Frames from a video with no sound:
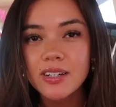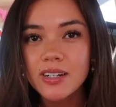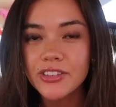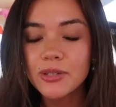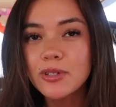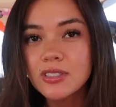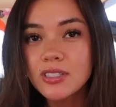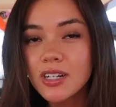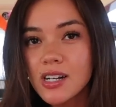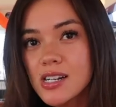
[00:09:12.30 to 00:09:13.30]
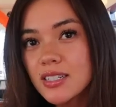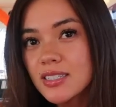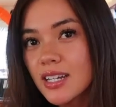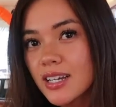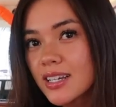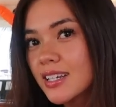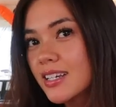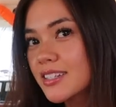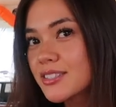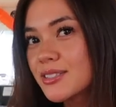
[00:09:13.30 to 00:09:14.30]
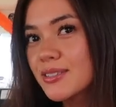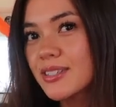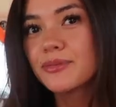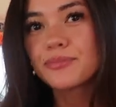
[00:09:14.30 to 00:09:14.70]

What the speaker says: put the music on and let's do it.